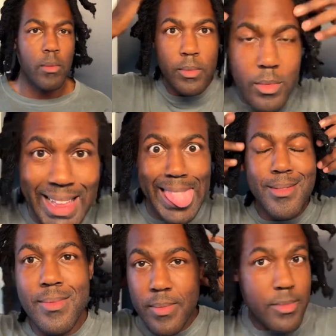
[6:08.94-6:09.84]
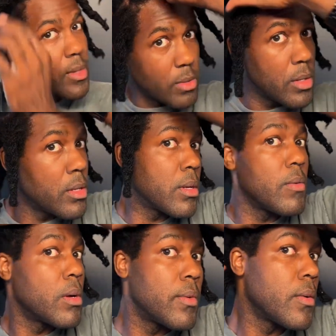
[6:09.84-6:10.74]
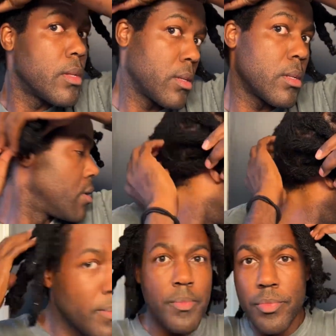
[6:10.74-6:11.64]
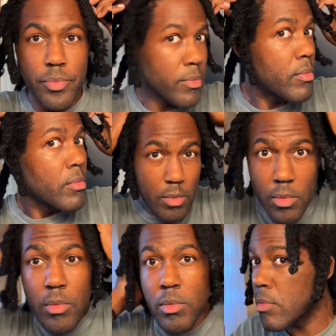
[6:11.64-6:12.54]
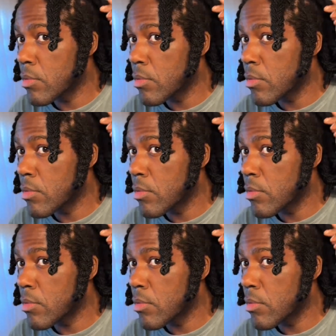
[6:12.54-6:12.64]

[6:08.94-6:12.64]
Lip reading: a point in my life where I'm ready to wear this out in a style.